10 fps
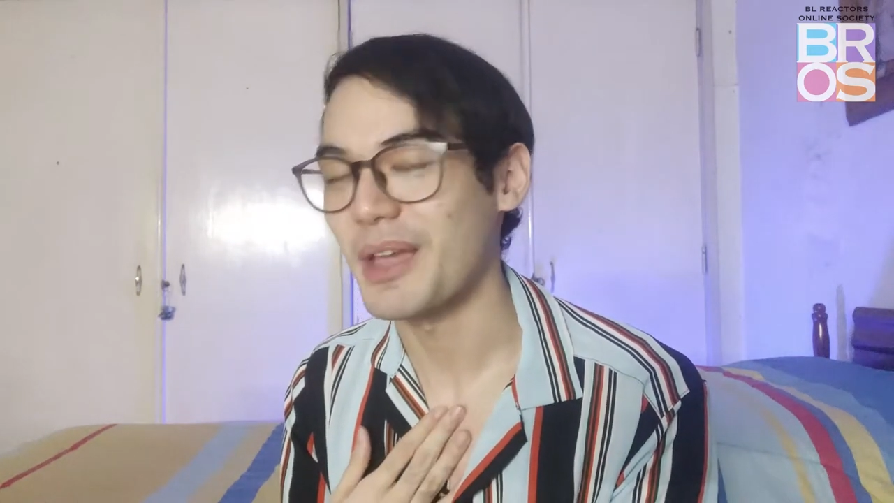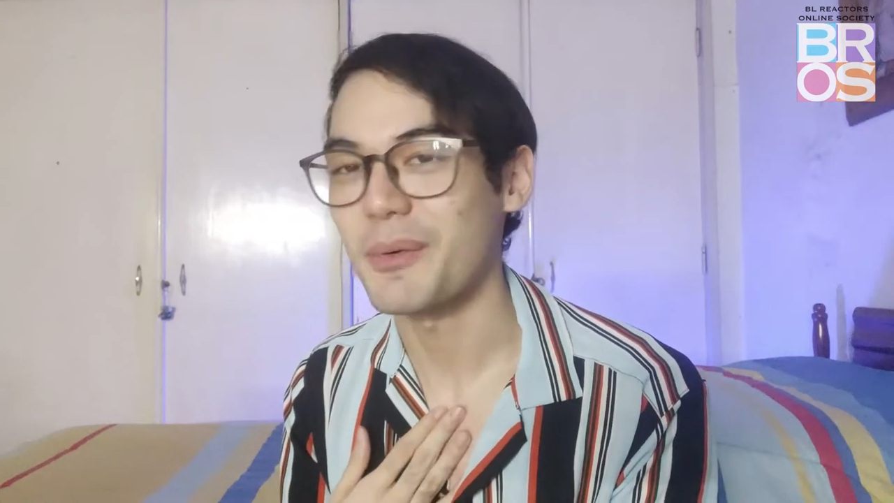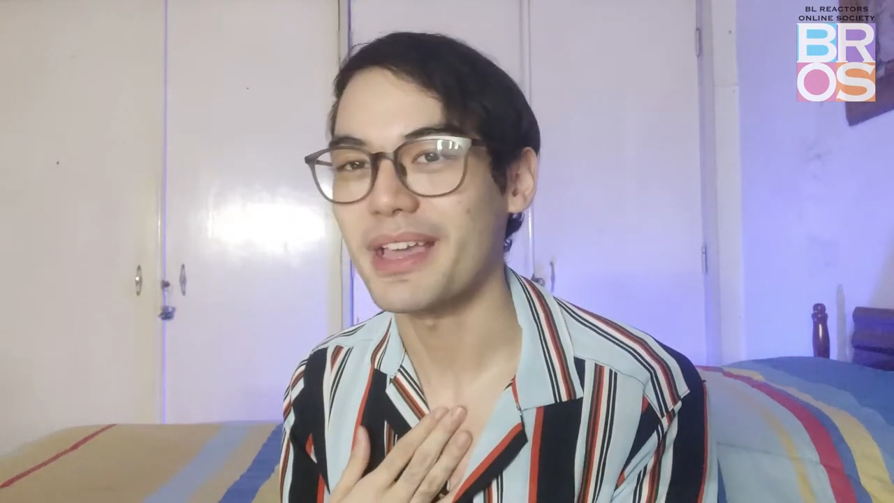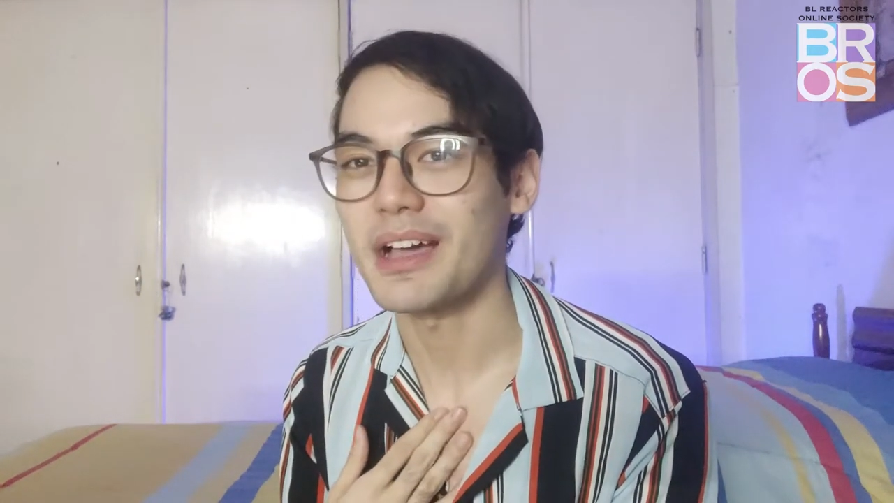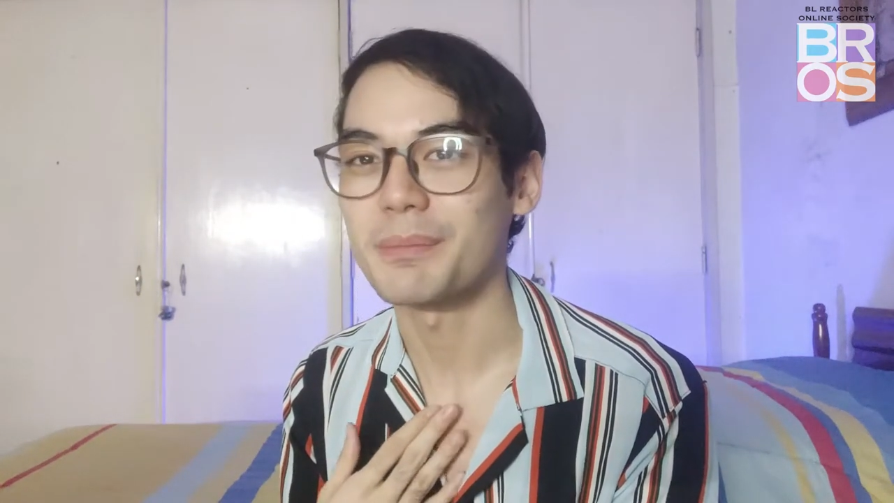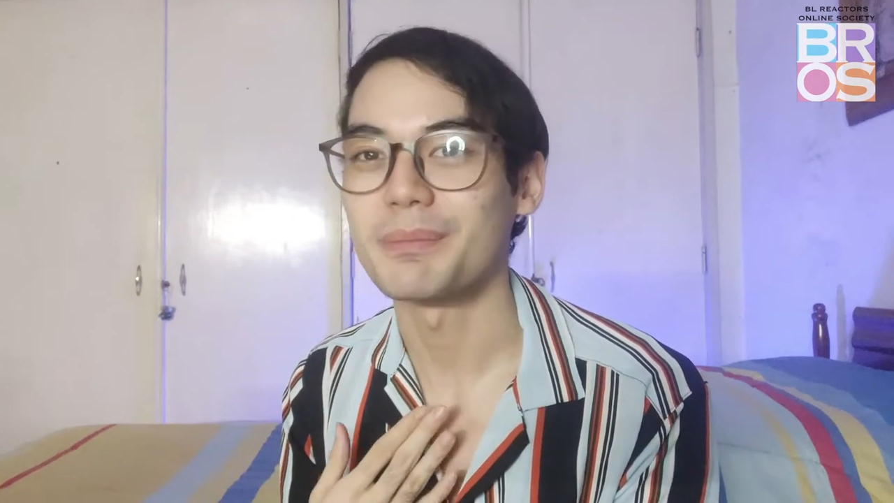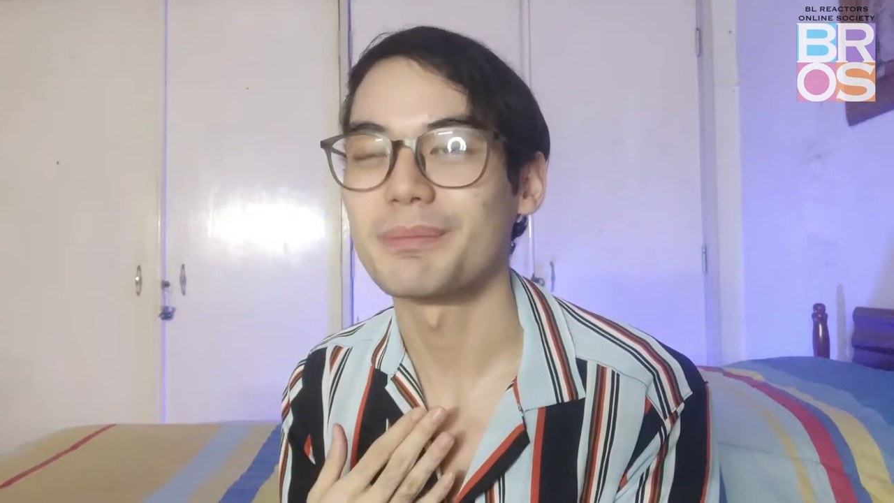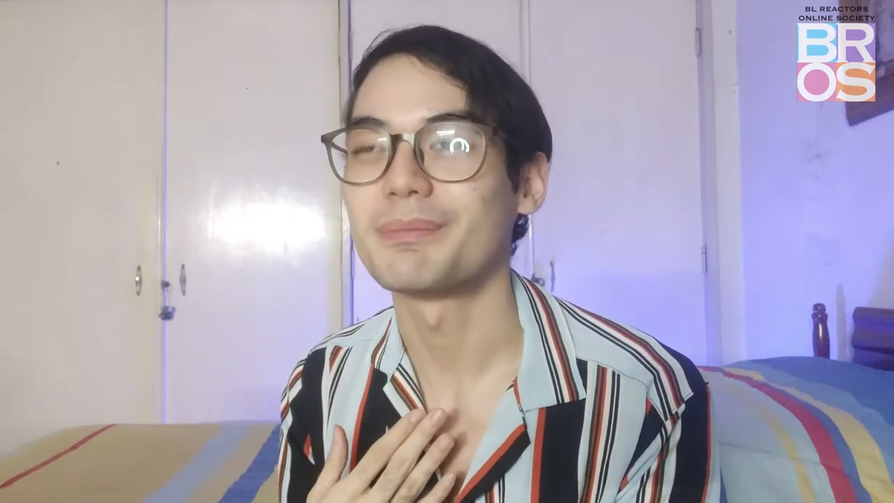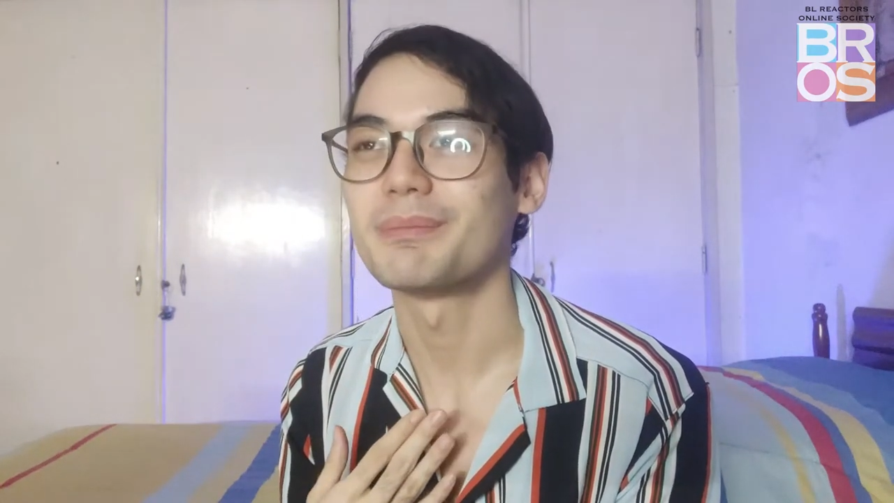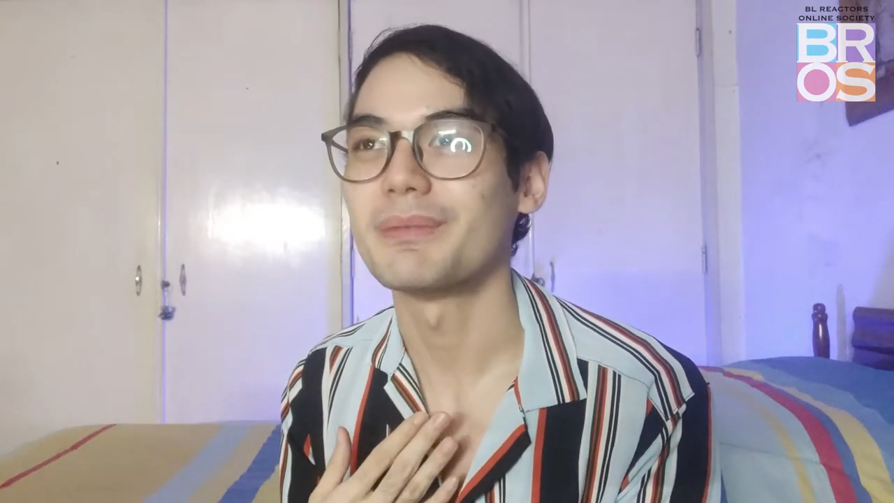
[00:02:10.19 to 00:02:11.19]
I wake up
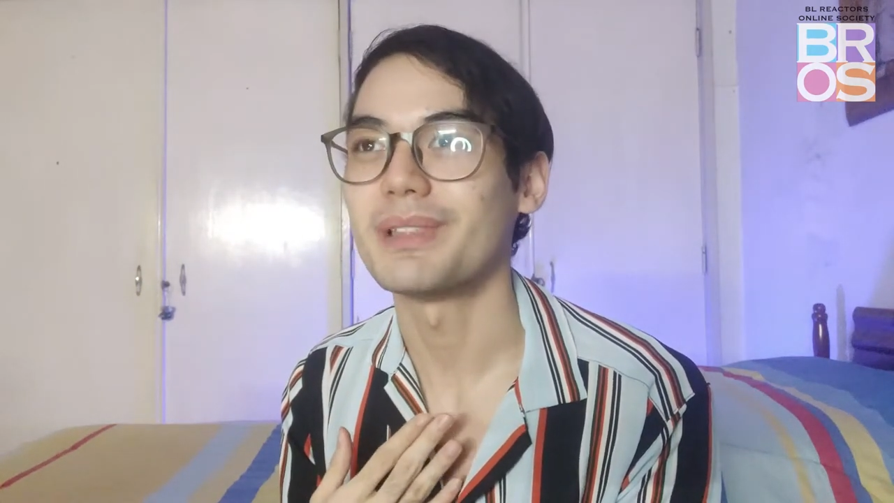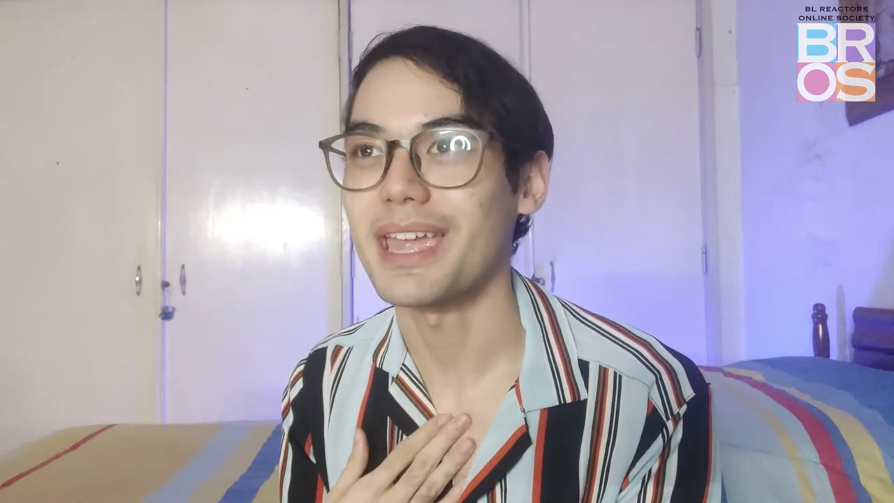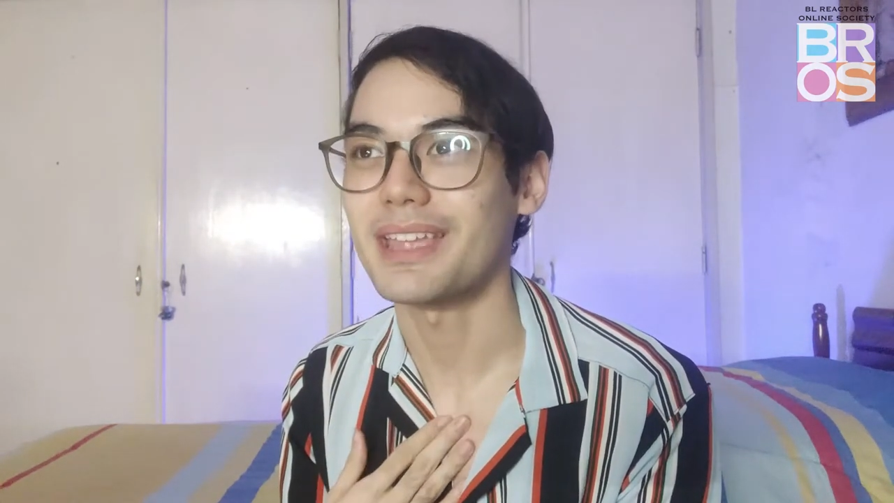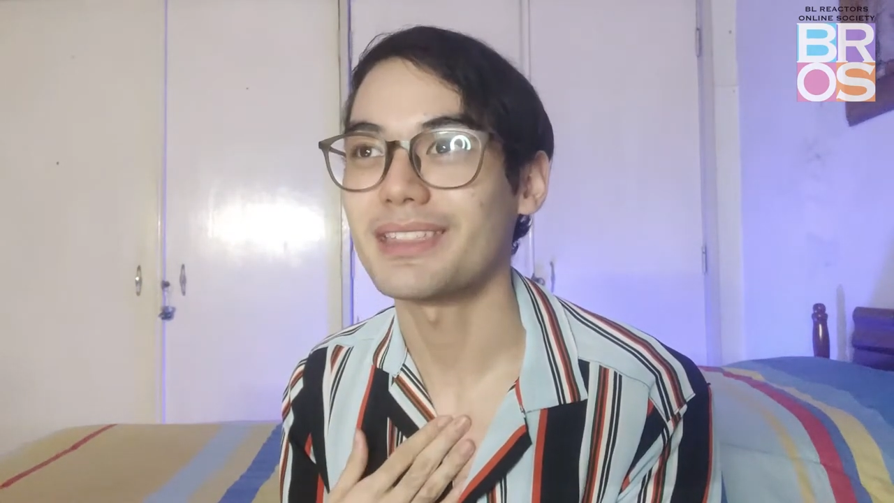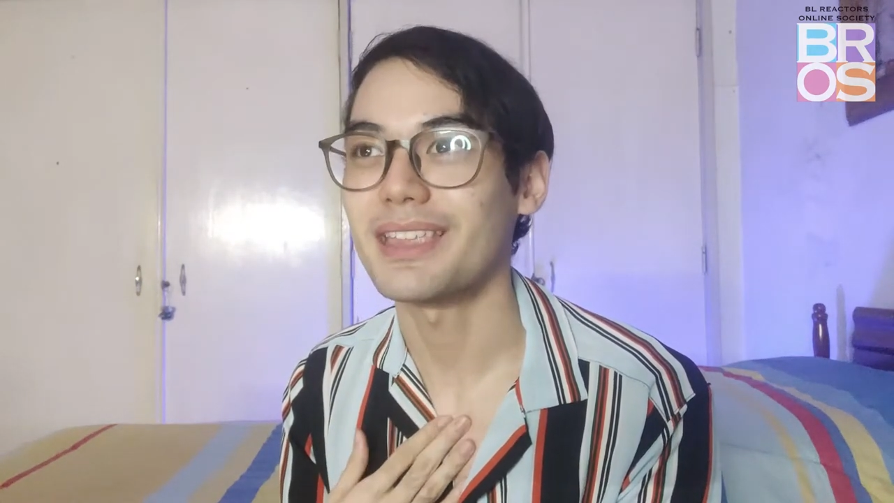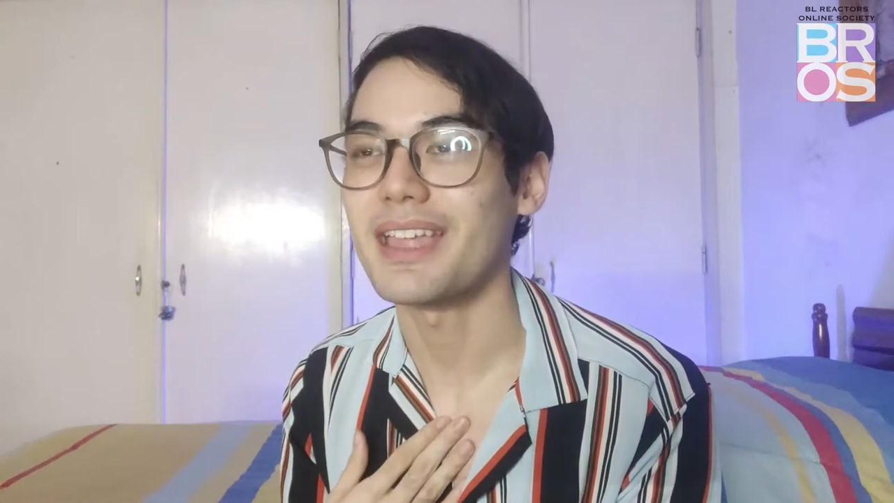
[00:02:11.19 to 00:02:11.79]
late